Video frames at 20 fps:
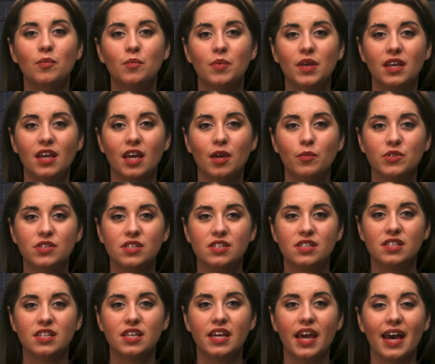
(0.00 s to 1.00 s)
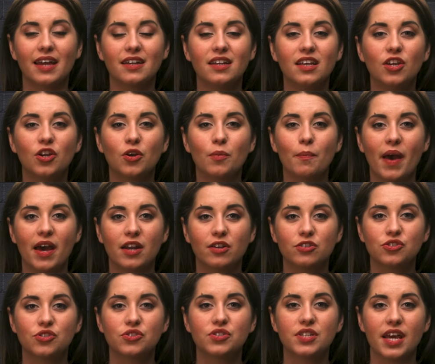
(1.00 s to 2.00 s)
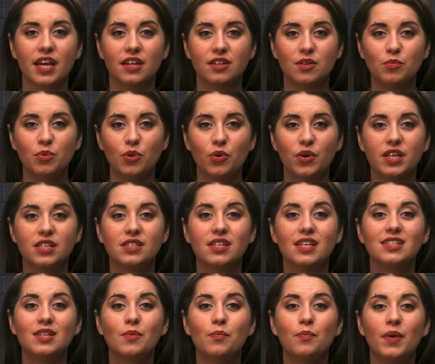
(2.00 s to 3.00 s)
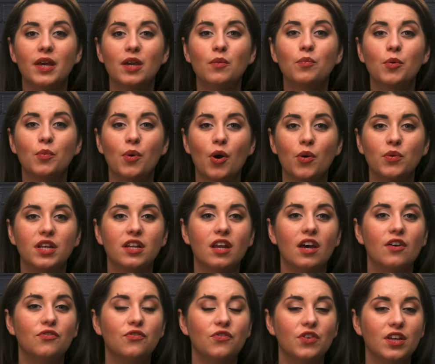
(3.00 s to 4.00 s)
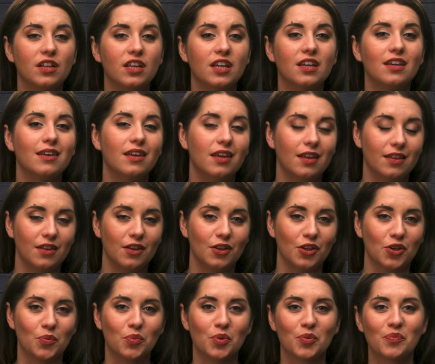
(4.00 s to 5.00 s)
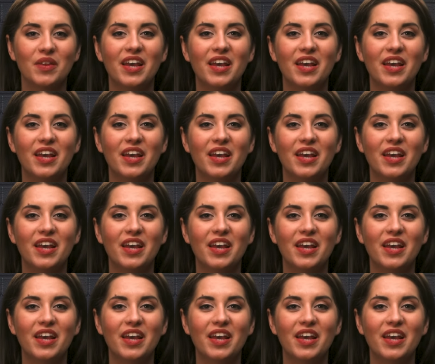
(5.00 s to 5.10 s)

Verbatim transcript: Being able to see and hear managers and employees is a big proponent of feeling in the loop.